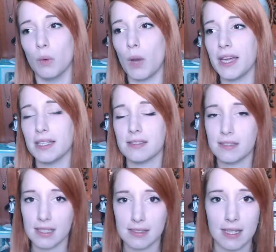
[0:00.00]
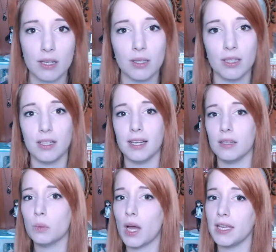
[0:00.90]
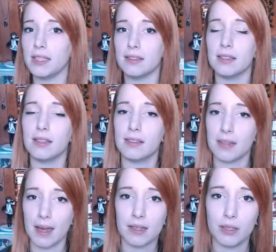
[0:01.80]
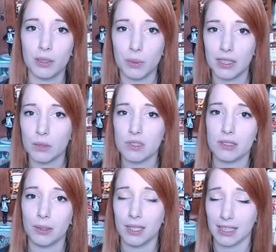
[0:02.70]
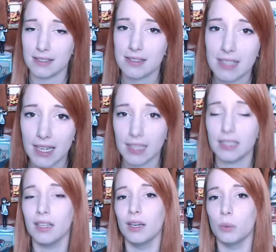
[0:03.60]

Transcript: why he is teasing her, and why he didn't attack her when he was going insane.